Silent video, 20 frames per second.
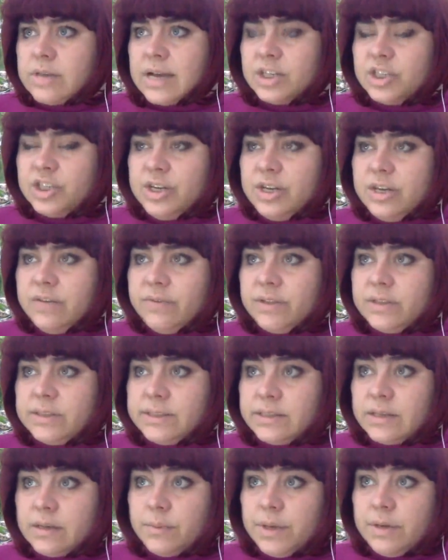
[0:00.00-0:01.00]
Actually, even
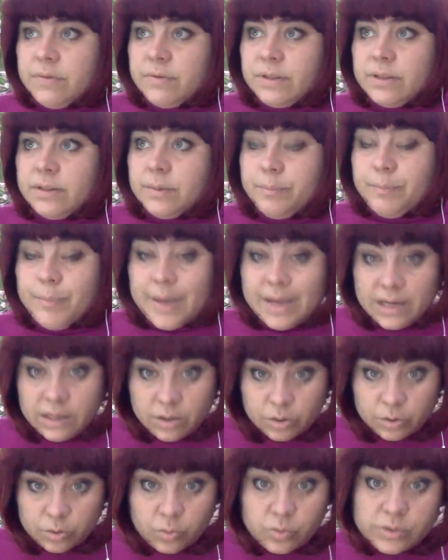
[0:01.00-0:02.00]
the
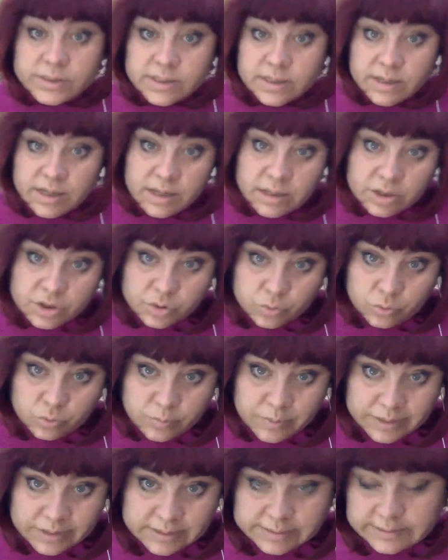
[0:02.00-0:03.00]
peridot, who is green, is ruled
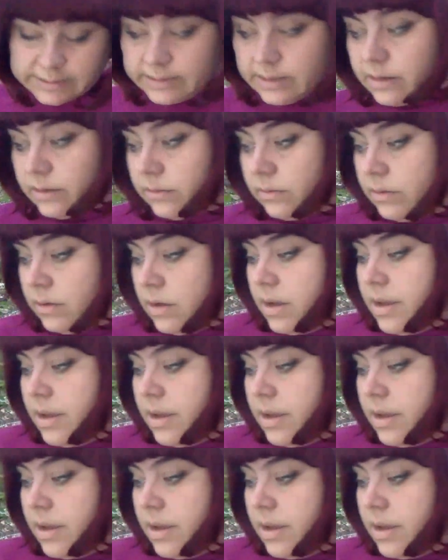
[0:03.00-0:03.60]
by the sun.